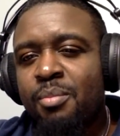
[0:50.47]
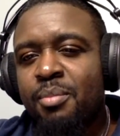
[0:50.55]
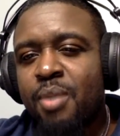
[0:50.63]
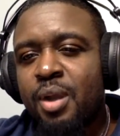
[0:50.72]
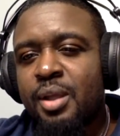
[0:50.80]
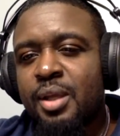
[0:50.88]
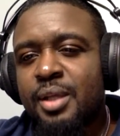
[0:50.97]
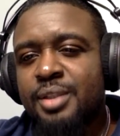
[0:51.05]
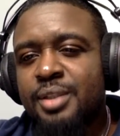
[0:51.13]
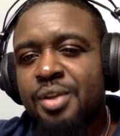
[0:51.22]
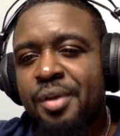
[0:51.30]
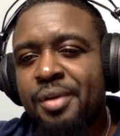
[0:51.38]

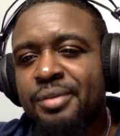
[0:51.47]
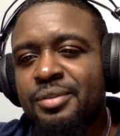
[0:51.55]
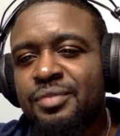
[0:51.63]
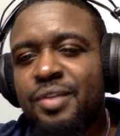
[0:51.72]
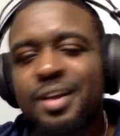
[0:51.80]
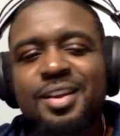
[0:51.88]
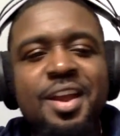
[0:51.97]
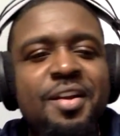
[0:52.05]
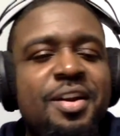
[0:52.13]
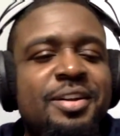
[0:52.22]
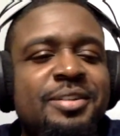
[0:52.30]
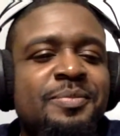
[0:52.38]
Marquez. Fuck
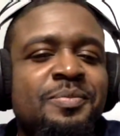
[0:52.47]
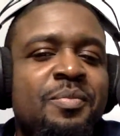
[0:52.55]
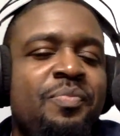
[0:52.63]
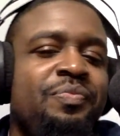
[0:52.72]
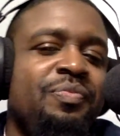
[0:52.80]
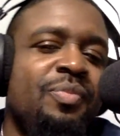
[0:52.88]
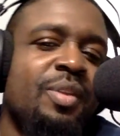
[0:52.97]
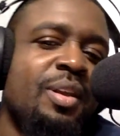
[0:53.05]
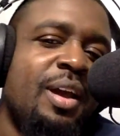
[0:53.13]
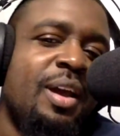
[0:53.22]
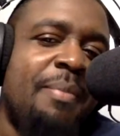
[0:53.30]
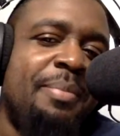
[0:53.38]
Garrett.
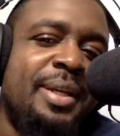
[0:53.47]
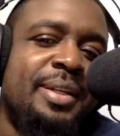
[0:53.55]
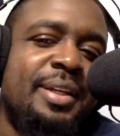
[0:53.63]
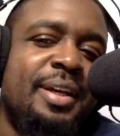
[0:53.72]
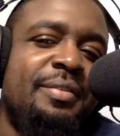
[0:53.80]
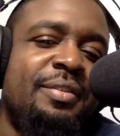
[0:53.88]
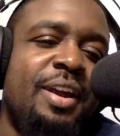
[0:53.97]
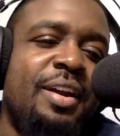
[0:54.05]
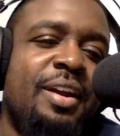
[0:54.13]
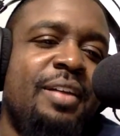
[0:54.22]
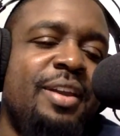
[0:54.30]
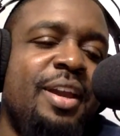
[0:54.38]
I mean, yeah,
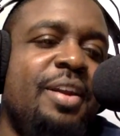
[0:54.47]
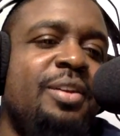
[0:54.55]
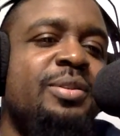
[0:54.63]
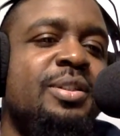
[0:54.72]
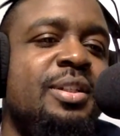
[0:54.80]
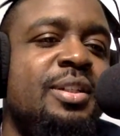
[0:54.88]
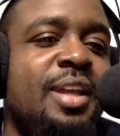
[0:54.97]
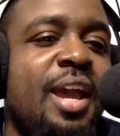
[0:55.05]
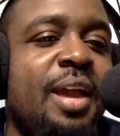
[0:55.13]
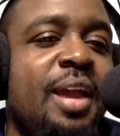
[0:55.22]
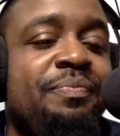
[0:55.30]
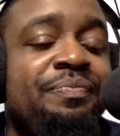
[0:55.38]
if Garrett loses this
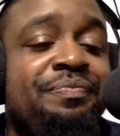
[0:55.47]
game,